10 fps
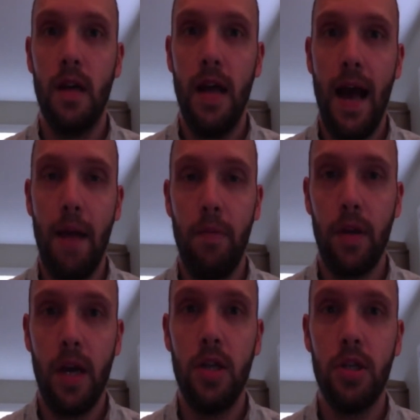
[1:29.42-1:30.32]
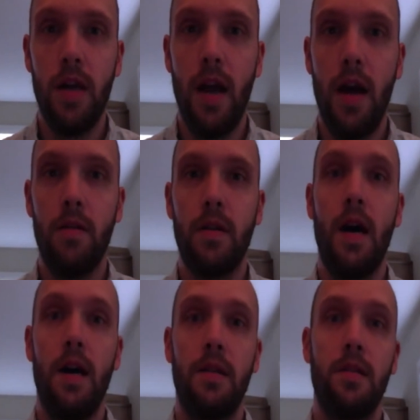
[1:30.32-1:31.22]
application out,
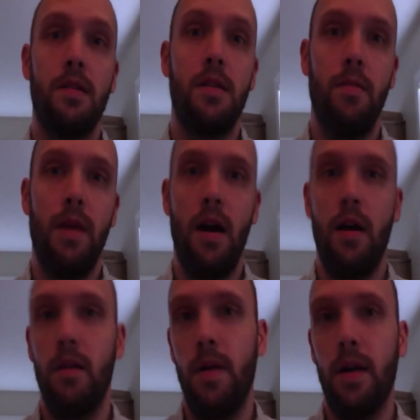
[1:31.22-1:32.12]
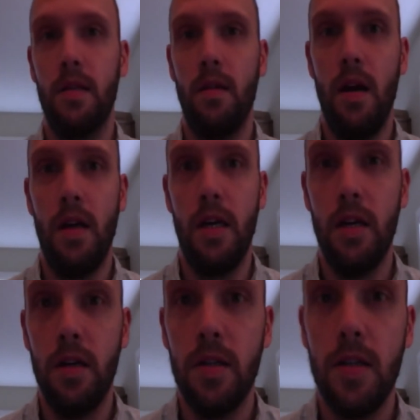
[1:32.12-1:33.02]
costs about $100 a
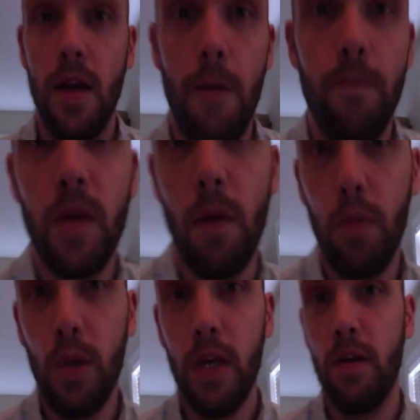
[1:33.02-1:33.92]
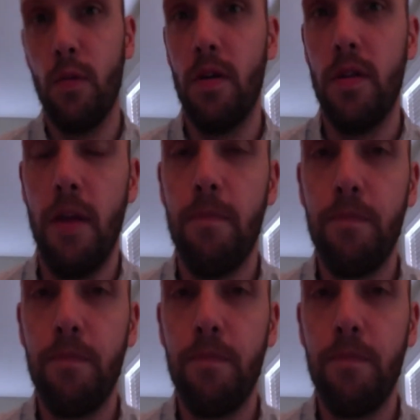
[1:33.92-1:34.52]
year or so. Completely worth it.